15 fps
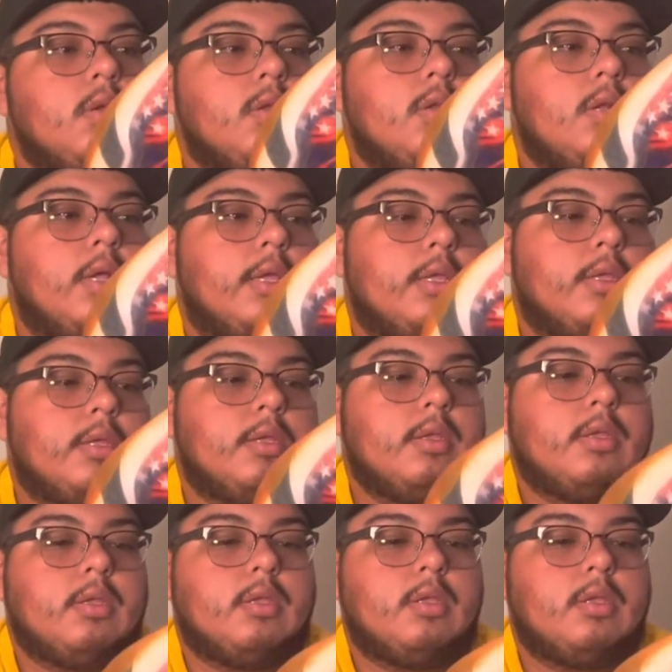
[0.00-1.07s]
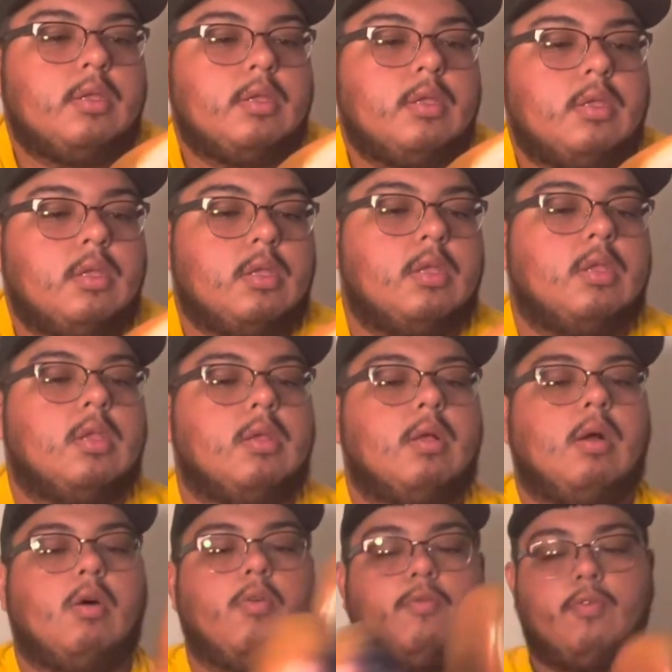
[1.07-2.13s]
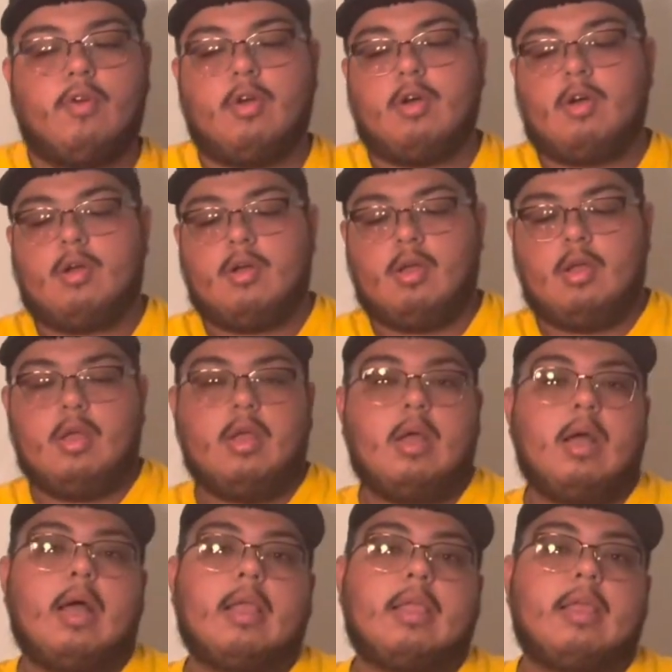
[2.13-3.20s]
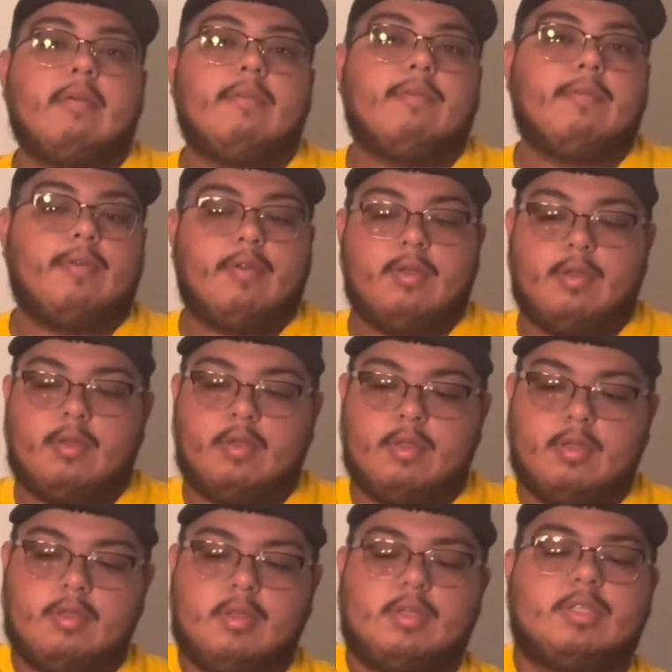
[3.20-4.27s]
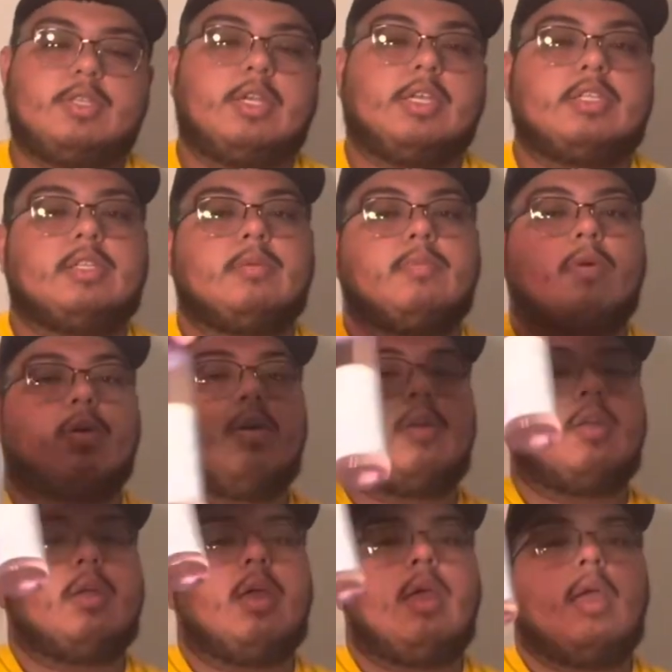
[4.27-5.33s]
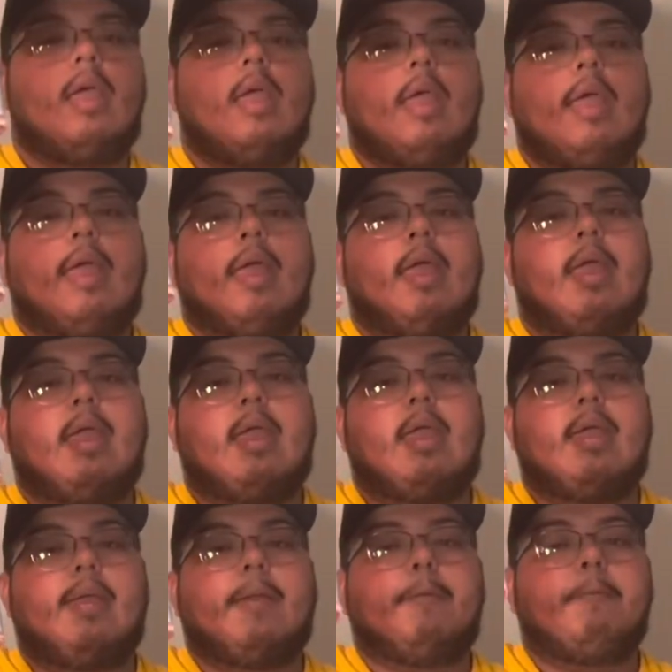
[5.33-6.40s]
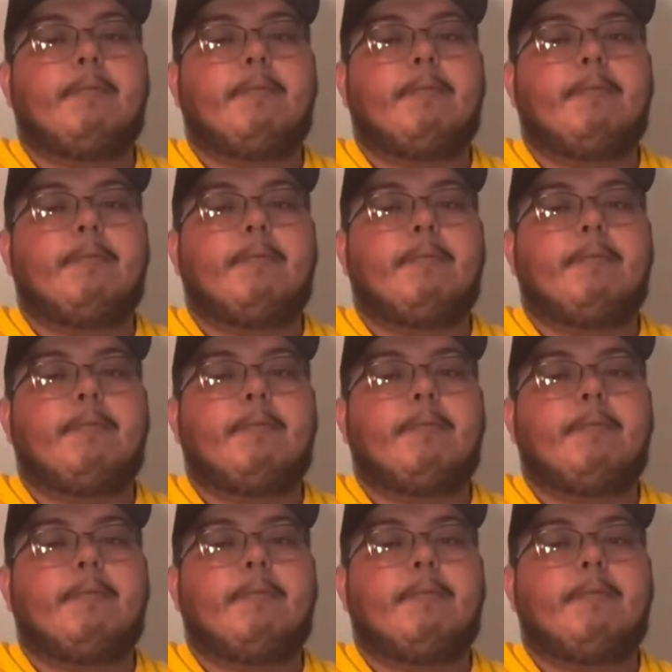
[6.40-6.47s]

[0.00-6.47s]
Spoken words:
like overall, I give the Jason Mark a